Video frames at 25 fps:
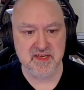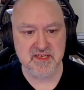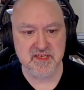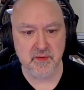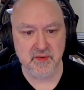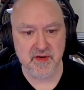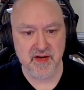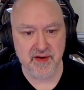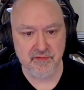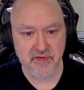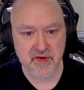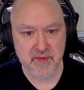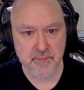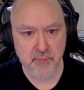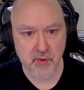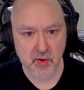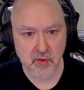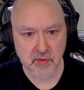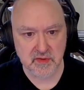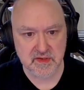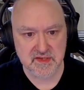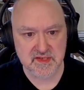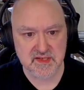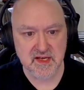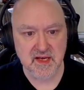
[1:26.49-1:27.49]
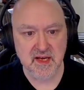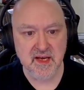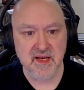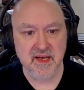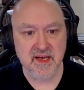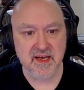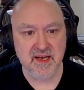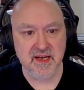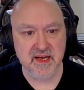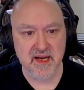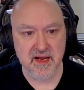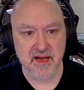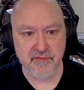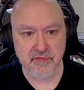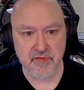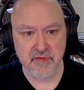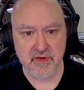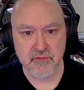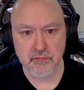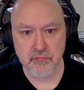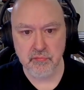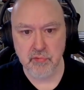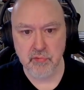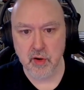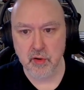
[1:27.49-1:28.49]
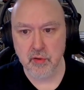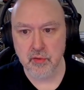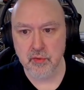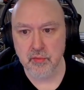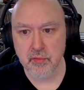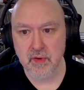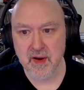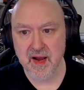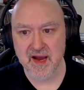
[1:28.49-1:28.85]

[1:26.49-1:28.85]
So in every box, in every row,